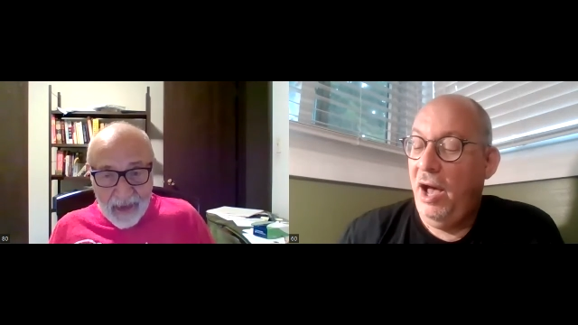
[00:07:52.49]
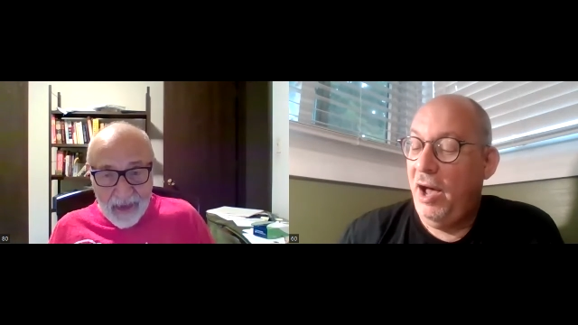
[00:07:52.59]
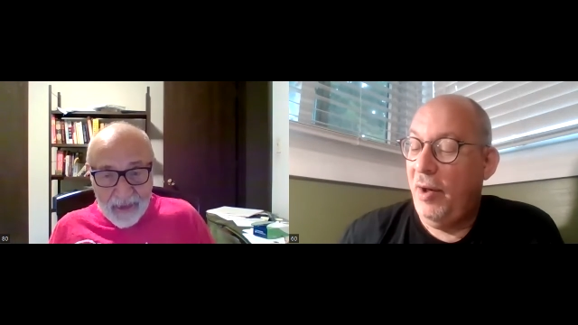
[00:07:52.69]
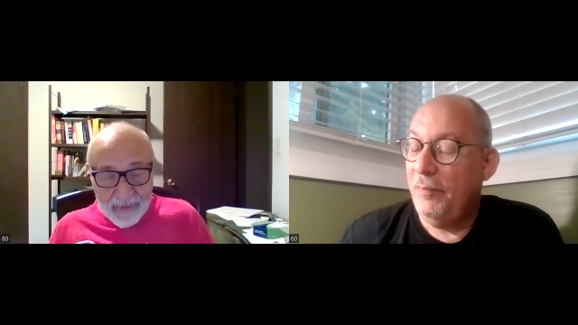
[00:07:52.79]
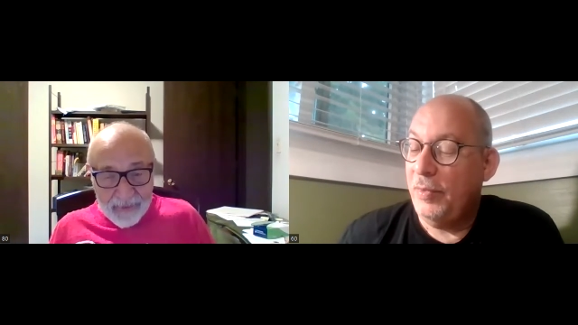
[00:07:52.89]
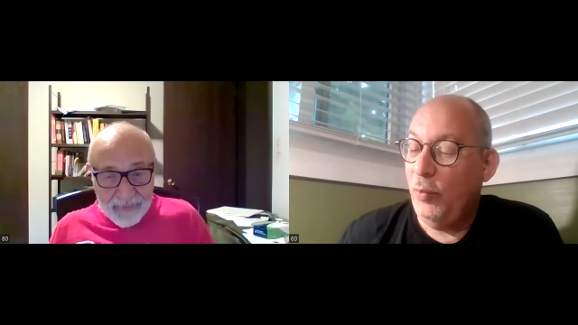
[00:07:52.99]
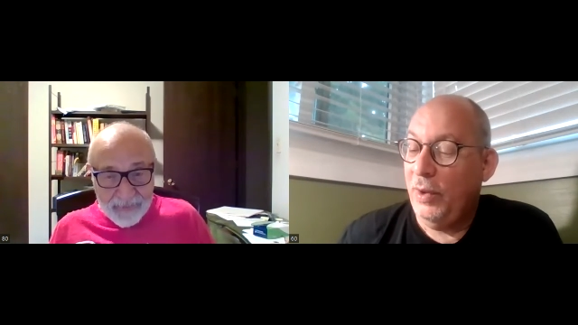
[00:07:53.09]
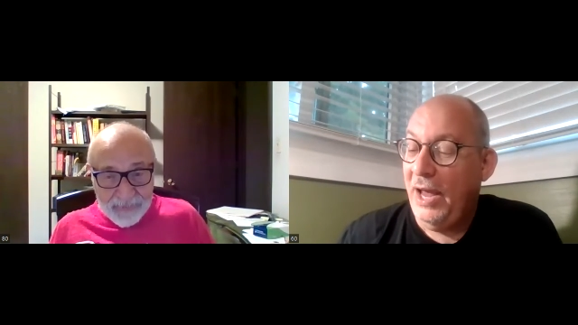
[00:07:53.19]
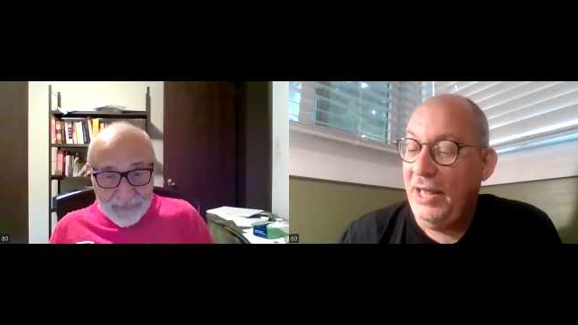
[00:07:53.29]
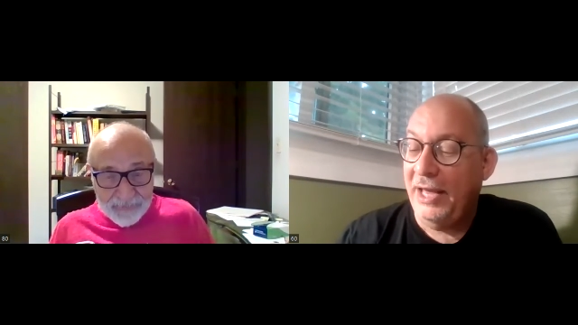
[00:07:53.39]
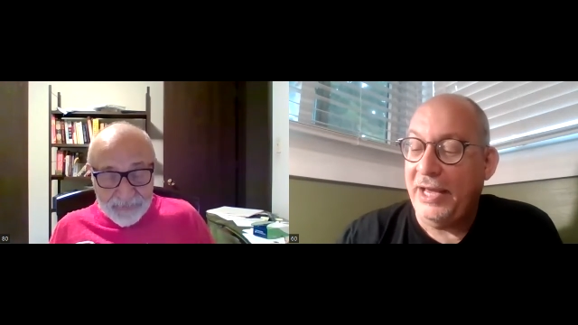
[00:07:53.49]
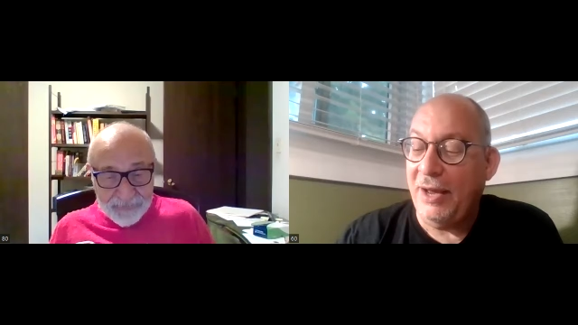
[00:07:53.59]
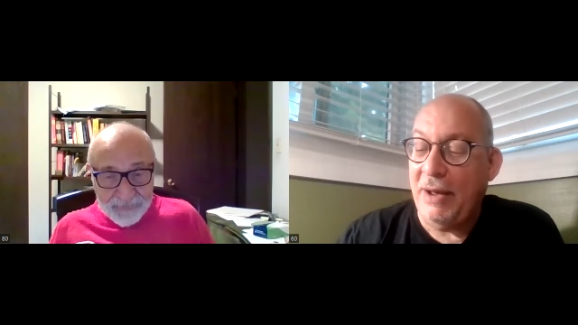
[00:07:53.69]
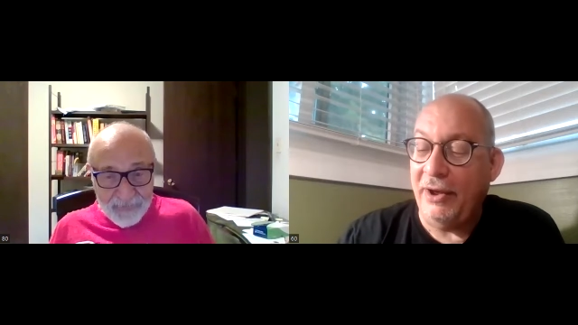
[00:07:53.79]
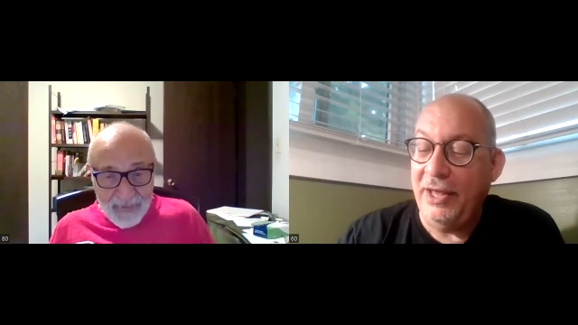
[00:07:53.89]
Speaker 1: Um, what I
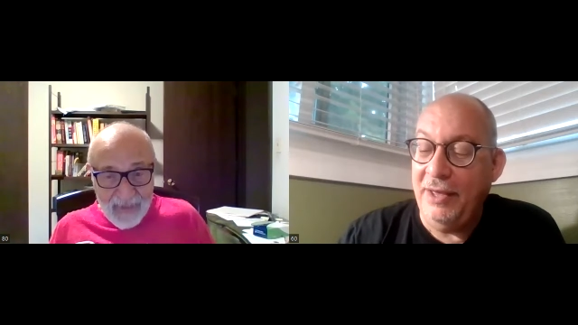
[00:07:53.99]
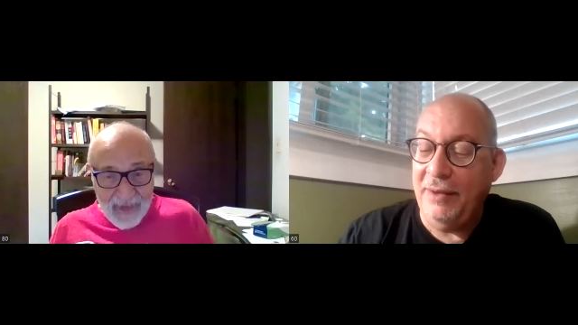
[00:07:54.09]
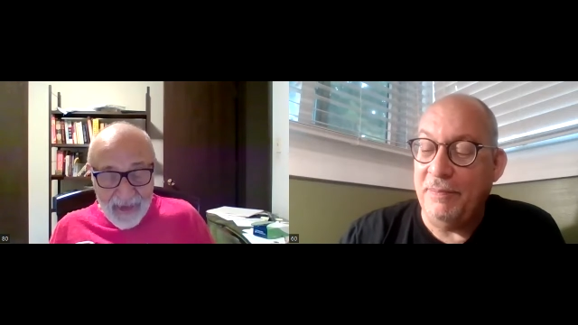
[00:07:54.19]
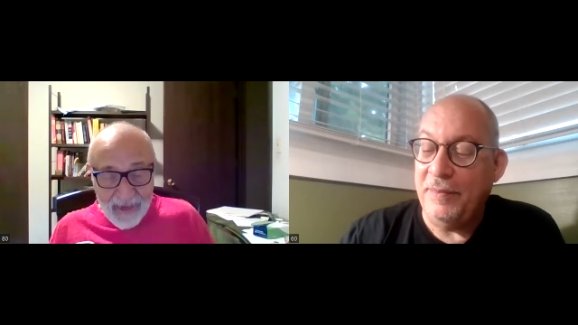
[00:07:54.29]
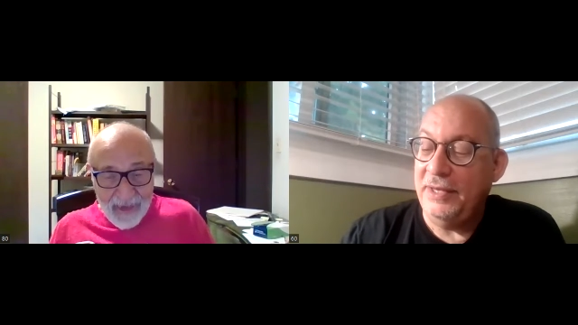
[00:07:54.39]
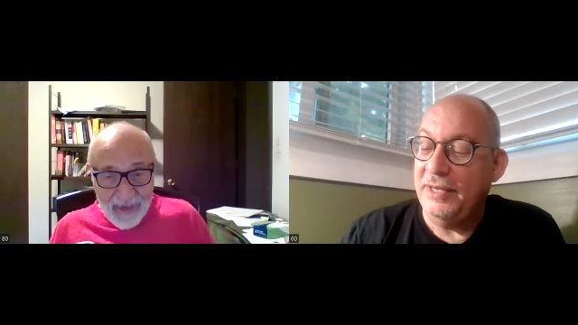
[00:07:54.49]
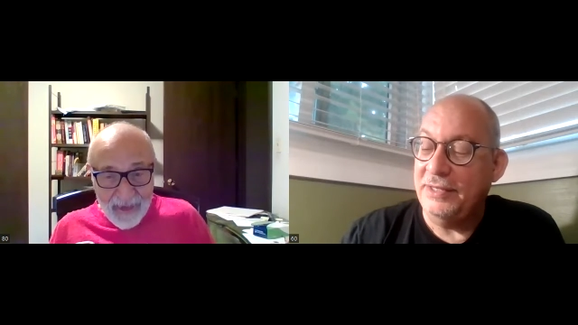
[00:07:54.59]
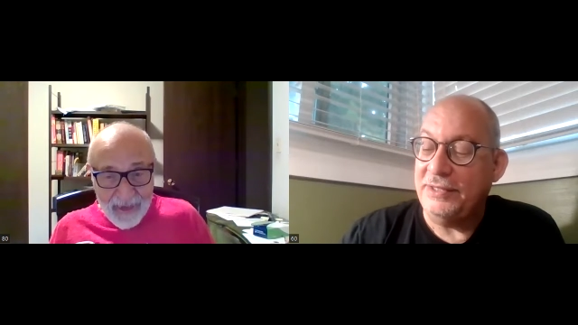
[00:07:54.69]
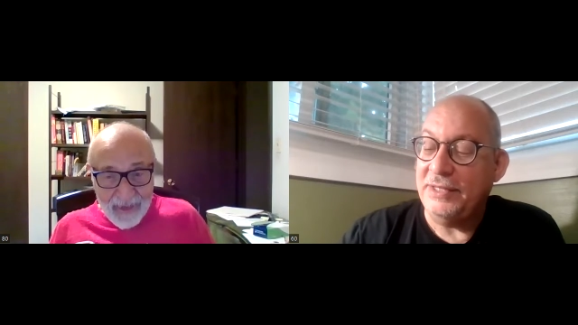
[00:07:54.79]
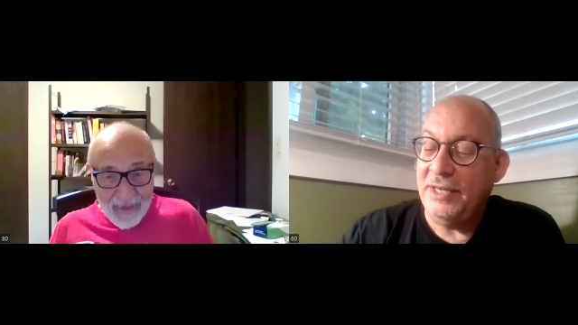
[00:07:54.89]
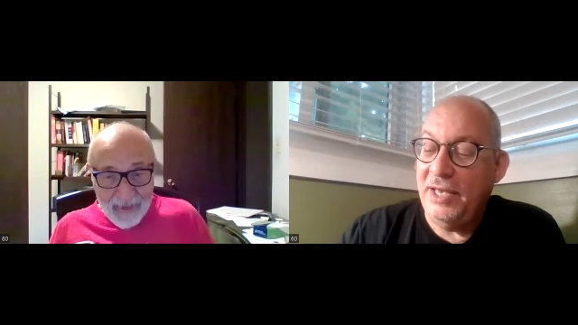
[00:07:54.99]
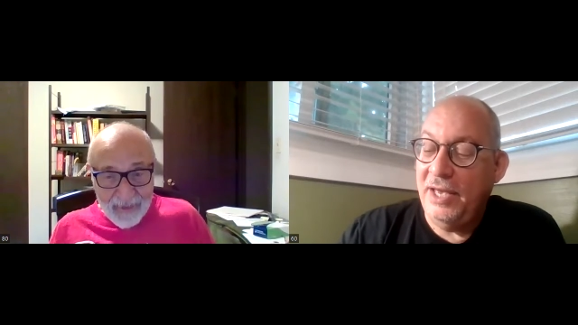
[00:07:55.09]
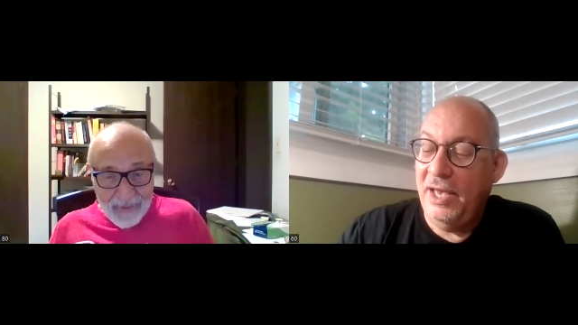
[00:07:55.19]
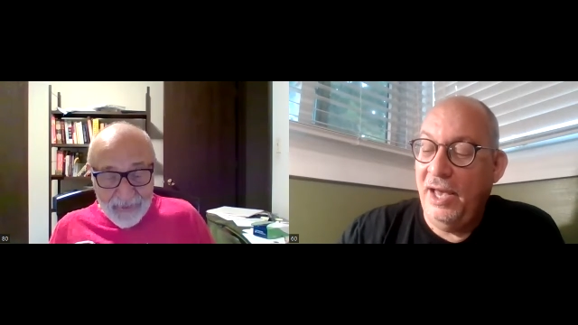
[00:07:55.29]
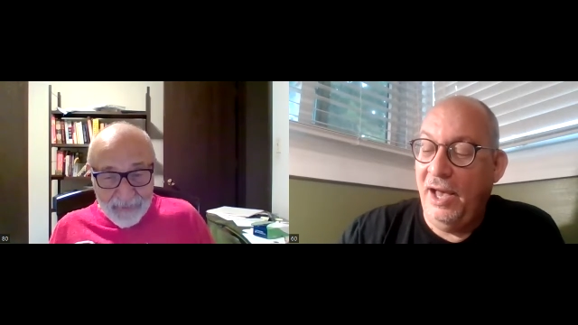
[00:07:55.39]
like about him is
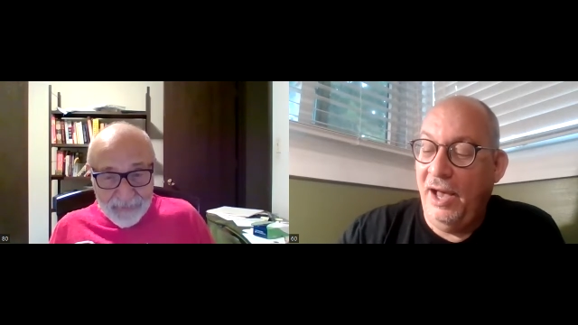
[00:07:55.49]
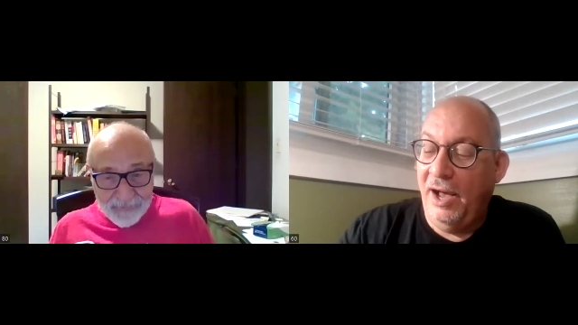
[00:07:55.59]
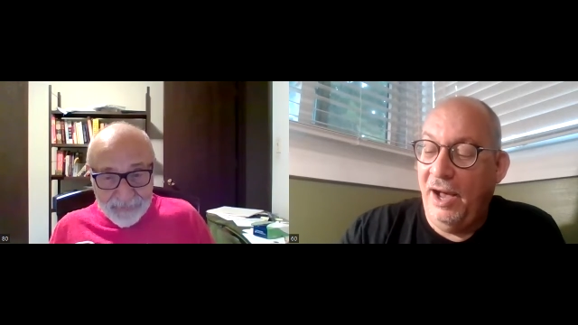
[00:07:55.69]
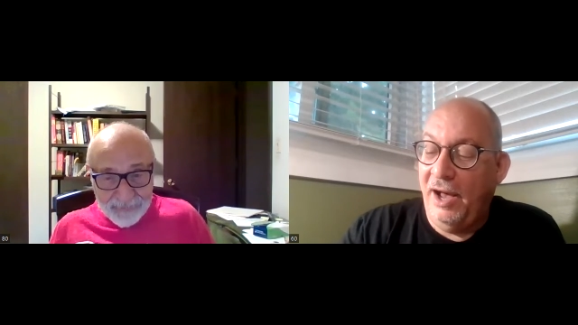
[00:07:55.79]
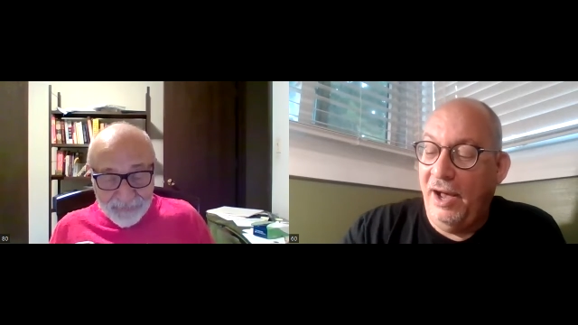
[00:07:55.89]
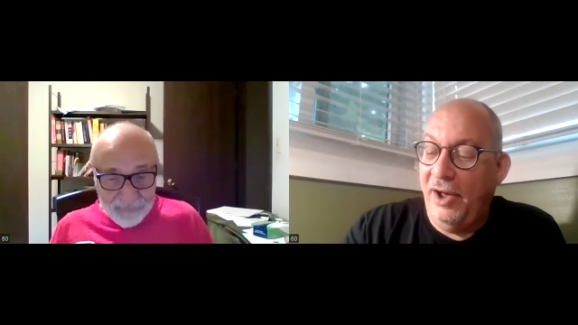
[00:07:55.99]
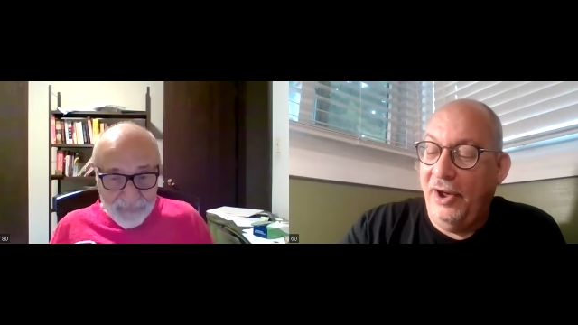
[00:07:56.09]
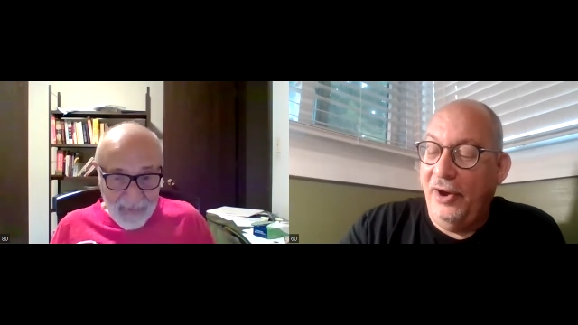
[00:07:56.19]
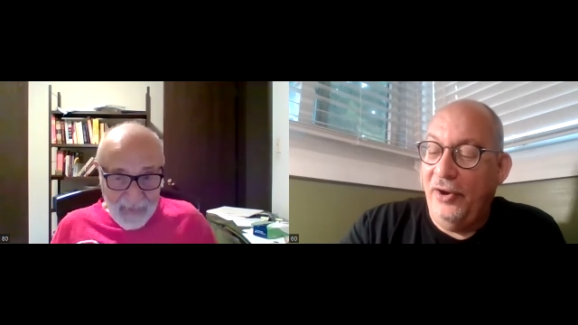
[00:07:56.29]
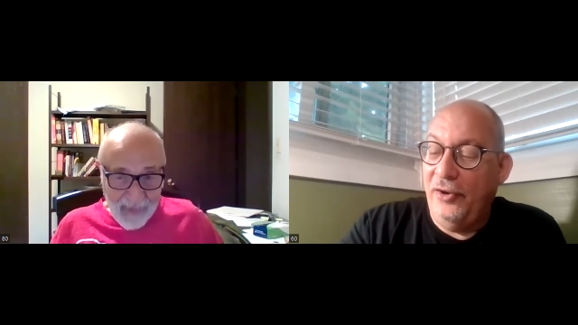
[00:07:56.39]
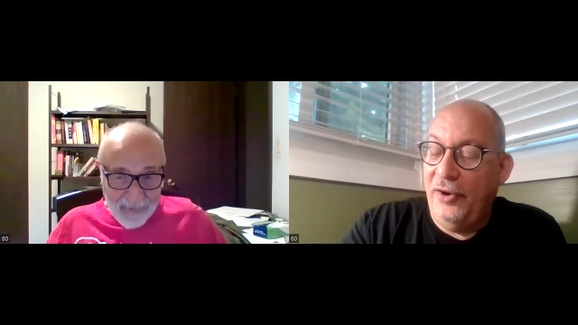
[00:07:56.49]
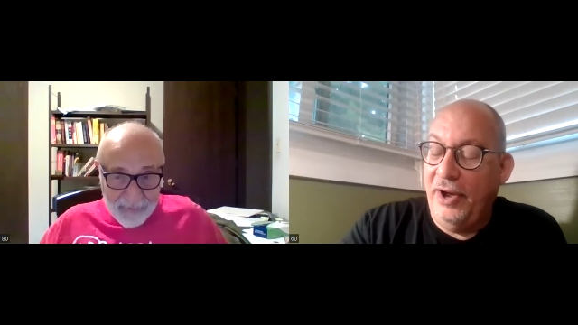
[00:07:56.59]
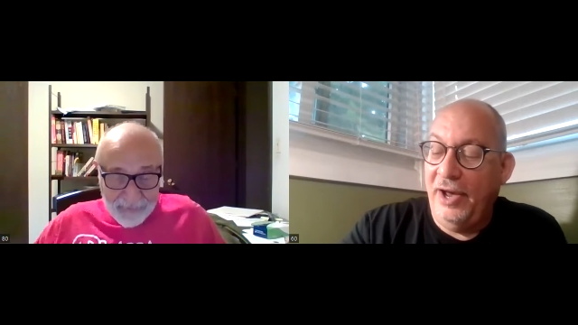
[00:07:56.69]
uh,